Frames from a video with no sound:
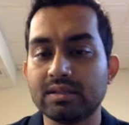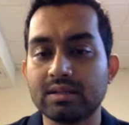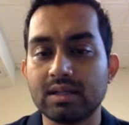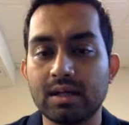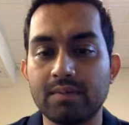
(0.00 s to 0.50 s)

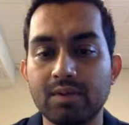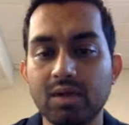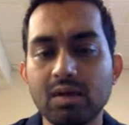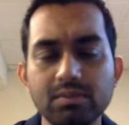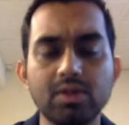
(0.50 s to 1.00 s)

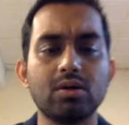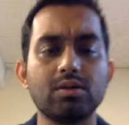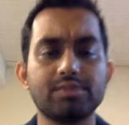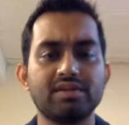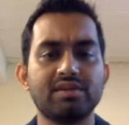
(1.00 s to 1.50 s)

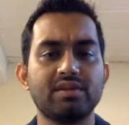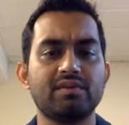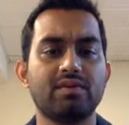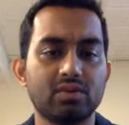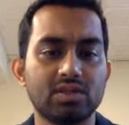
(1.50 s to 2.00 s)
observing the
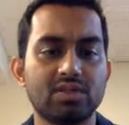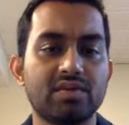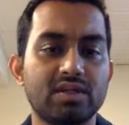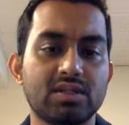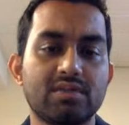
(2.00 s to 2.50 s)
photos at
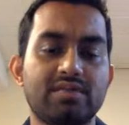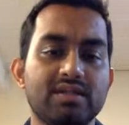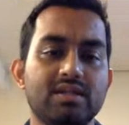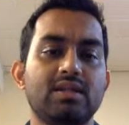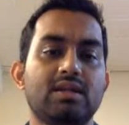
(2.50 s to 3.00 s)
first. The
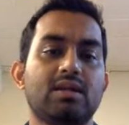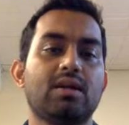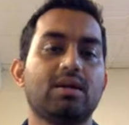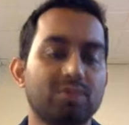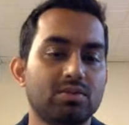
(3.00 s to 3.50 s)
first thing that
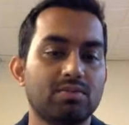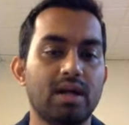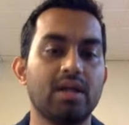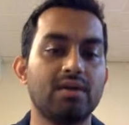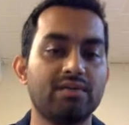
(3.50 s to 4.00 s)
comes to
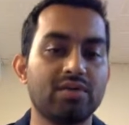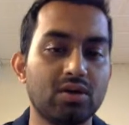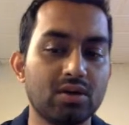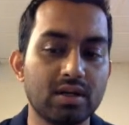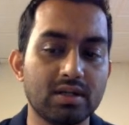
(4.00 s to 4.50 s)
mind if you're
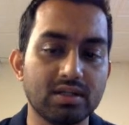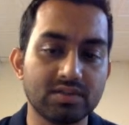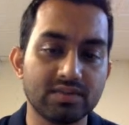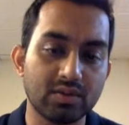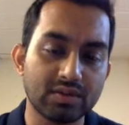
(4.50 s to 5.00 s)
looking at this
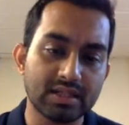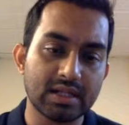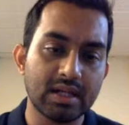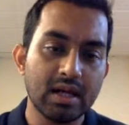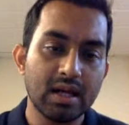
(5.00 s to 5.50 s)
photo is
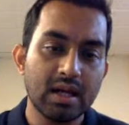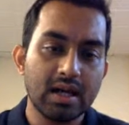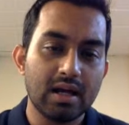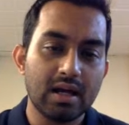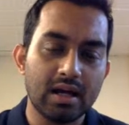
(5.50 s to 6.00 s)
that
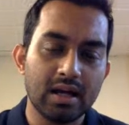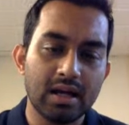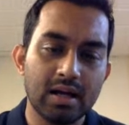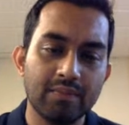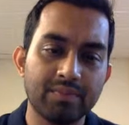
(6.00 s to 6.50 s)

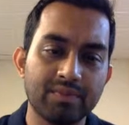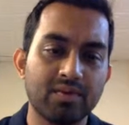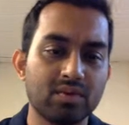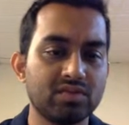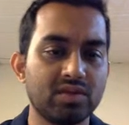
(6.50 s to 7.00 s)
the
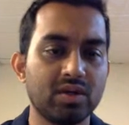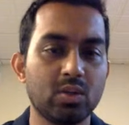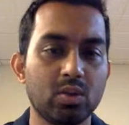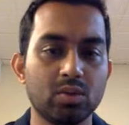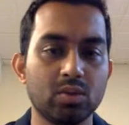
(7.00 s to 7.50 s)
photo is very
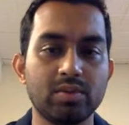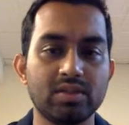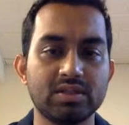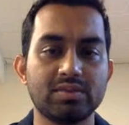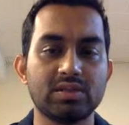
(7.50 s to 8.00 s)
cool
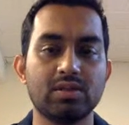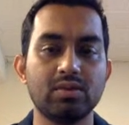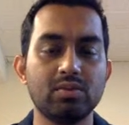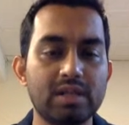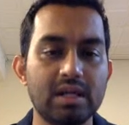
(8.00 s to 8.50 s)
because it was a
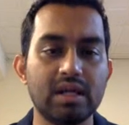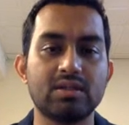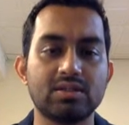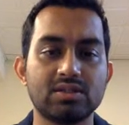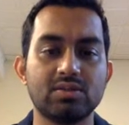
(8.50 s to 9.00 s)
gloomy day.
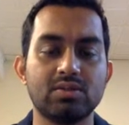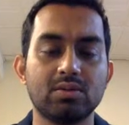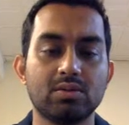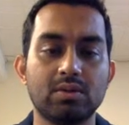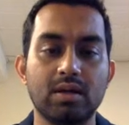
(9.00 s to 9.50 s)
There's no